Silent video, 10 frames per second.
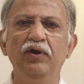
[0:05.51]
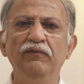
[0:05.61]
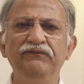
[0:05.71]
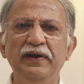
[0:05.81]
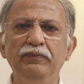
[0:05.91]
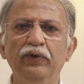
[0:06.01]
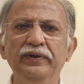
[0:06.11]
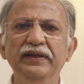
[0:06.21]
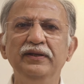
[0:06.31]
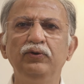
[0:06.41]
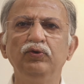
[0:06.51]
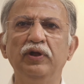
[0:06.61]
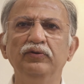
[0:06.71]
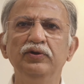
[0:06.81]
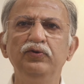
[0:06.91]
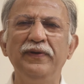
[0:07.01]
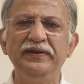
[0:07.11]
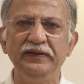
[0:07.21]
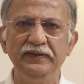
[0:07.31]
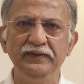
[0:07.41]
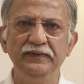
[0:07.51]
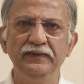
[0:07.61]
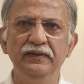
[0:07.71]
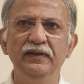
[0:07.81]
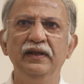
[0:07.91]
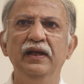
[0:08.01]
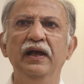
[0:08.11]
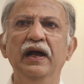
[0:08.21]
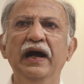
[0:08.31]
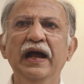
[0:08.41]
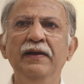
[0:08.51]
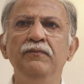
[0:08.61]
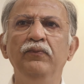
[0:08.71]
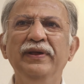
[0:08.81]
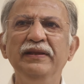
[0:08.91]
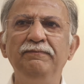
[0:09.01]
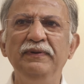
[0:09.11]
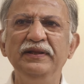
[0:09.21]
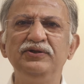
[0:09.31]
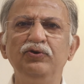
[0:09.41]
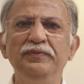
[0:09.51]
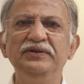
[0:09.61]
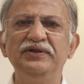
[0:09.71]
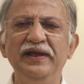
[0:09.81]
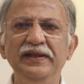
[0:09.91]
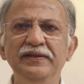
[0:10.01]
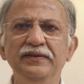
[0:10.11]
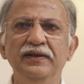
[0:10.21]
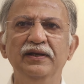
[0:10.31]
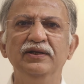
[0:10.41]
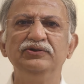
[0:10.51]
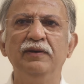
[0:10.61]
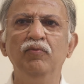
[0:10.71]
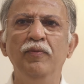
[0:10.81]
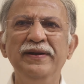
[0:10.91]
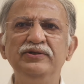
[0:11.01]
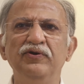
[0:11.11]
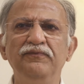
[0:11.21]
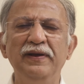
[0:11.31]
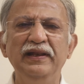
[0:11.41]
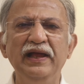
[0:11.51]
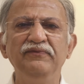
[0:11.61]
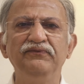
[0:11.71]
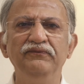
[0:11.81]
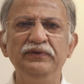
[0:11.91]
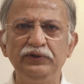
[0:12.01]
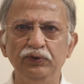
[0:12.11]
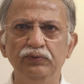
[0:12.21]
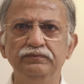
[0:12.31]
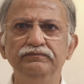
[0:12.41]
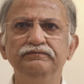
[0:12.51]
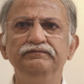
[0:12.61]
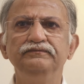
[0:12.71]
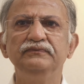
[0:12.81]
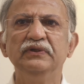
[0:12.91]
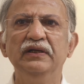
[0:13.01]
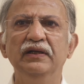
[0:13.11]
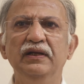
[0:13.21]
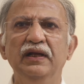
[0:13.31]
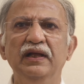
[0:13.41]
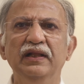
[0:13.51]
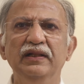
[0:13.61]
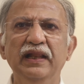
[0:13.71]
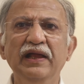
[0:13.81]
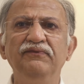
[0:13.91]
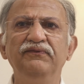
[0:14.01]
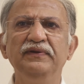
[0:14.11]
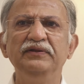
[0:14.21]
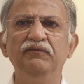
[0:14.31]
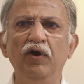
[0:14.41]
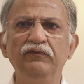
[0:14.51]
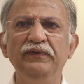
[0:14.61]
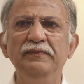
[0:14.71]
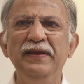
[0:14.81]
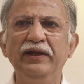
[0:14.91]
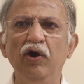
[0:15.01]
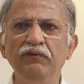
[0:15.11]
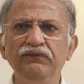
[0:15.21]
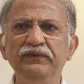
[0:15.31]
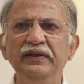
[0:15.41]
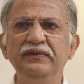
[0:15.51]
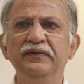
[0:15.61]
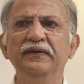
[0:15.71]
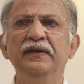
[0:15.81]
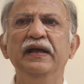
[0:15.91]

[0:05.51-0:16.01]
of February 2020. I am very pleased to be sharing some moments of my life with you. Life is what we make of it,